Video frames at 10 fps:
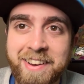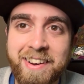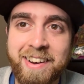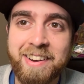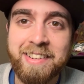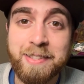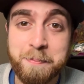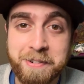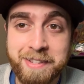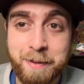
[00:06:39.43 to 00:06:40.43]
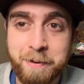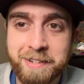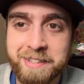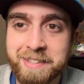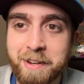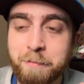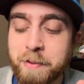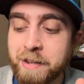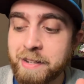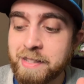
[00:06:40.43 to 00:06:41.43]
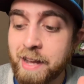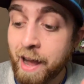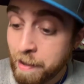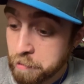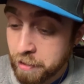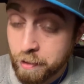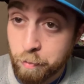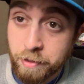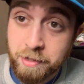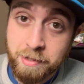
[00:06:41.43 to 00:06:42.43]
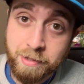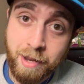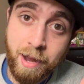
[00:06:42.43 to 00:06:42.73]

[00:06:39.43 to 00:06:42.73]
on some more celebration stuff because I'm trying to complete this set.